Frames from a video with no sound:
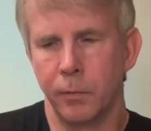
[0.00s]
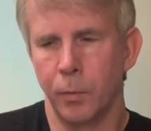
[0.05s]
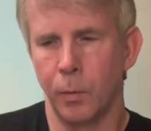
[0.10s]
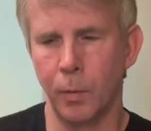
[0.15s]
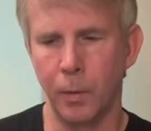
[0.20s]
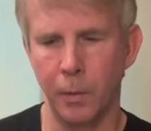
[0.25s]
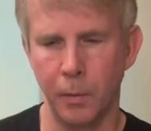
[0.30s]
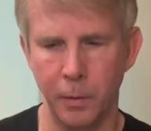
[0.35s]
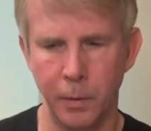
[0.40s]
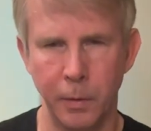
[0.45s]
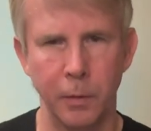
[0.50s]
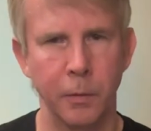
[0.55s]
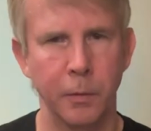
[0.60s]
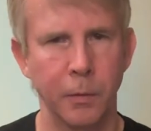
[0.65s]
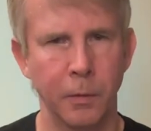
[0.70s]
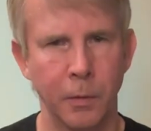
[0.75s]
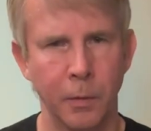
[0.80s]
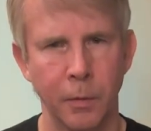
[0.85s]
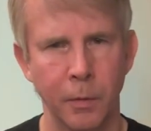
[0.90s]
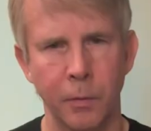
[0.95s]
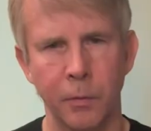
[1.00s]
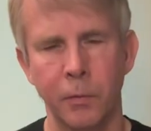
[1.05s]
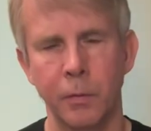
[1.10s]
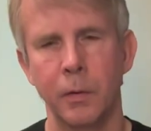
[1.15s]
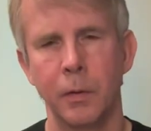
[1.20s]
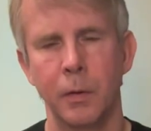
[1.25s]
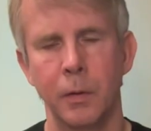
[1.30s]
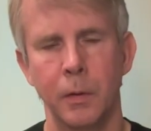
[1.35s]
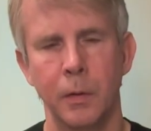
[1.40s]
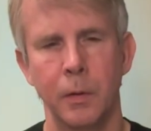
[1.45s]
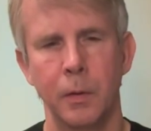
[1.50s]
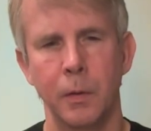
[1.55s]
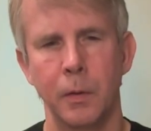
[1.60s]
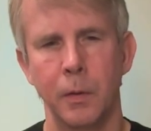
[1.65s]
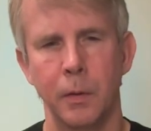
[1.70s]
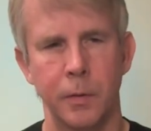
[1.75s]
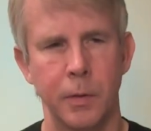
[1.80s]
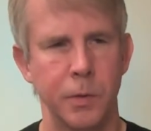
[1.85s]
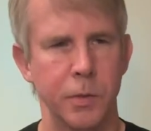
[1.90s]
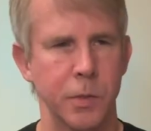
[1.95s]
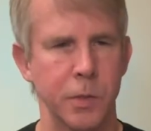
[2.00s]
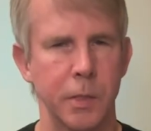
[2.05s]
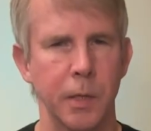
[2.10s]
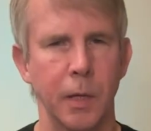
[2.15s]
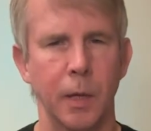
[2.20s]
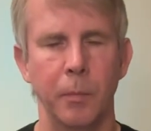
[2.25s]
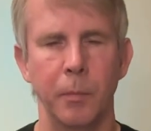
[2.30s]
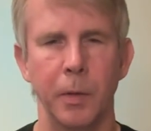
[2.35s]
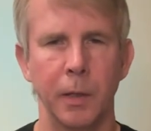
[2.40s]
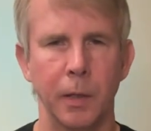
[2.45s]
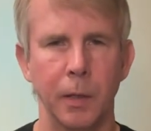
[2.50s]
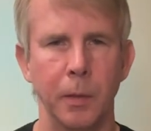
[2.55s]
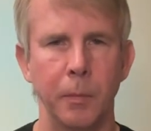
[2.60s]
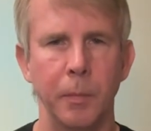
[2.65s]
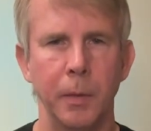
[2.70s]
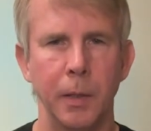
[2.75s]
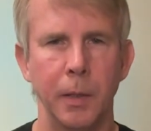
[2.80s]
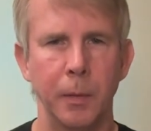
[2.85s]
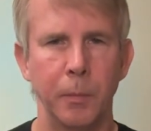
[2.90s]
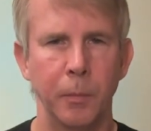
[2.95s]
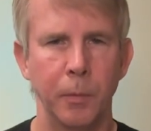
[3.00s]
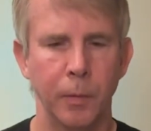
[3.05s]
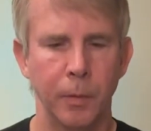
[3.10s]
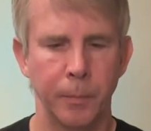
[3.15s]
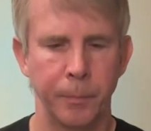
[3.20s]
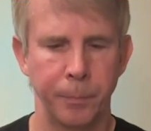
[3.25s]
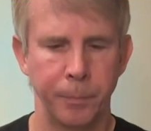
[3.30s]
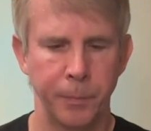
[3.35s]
quality guitars. They're just not making them anymore.